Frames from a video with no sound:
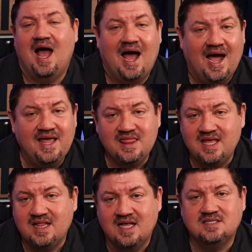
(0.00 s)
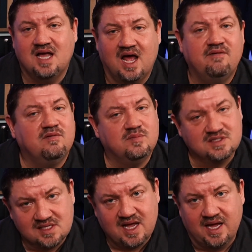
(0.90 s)
I think that's kind of a
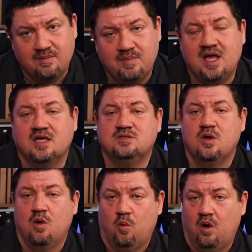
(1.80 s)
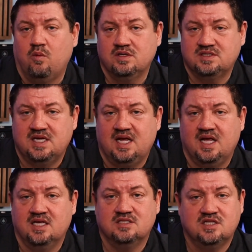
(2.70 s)
mistake, because what we're seeing
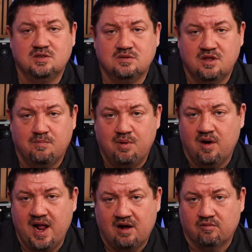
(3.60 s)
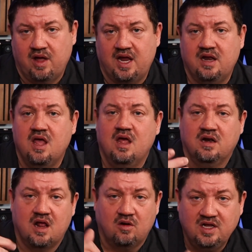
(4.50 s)
is the burnout rate,
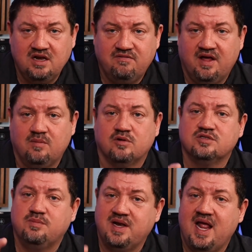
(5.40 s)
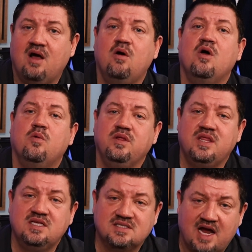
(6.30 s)
not only in developers, but now with
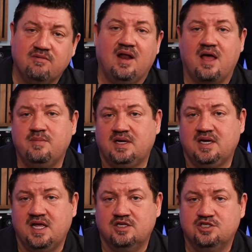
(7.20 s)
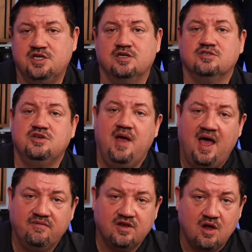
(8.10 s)
the site reliability engineers. You
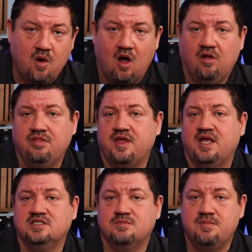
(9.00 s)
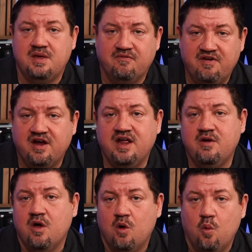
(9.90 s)
have to know all things and be very
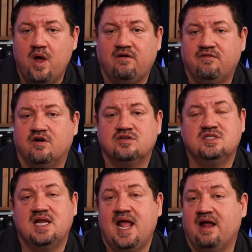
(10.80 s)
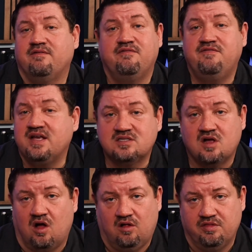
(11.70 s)
well versed in how to fix
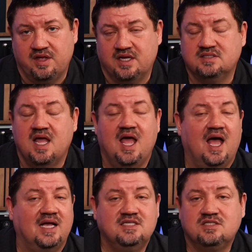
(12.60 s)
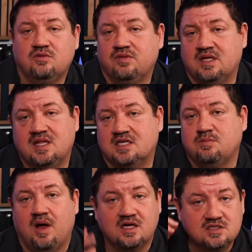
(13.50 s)
all things. I just don't think that's
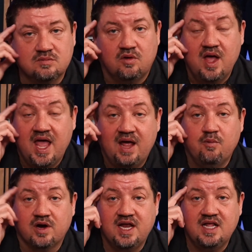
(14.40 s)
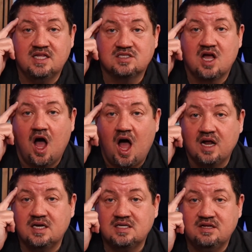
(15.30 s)
possible. And we're getting this
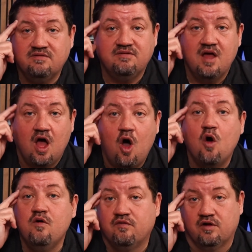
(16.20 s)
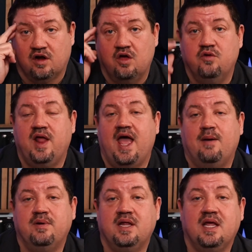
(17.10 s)
cognitive overload
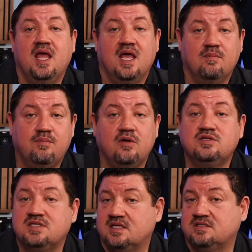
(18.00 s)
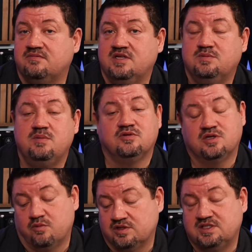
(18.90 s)
happening in both sets of these people.
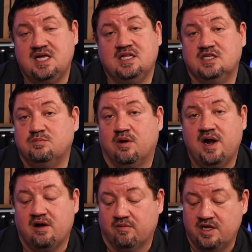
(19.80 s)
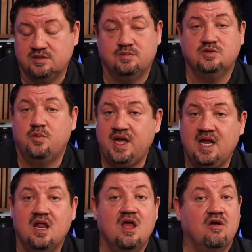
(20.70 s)
So we're seeing these burnout rates
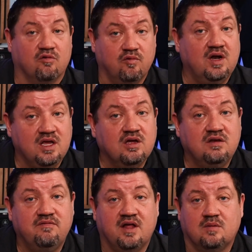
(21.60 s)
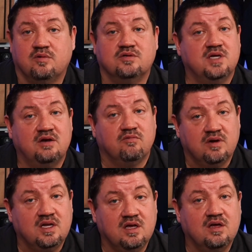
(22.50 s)
between really good developers and
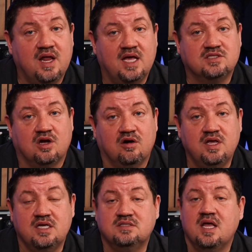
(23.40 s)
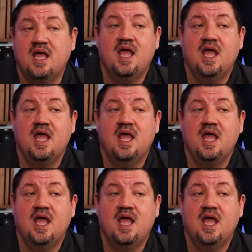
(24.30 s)
really good SREs.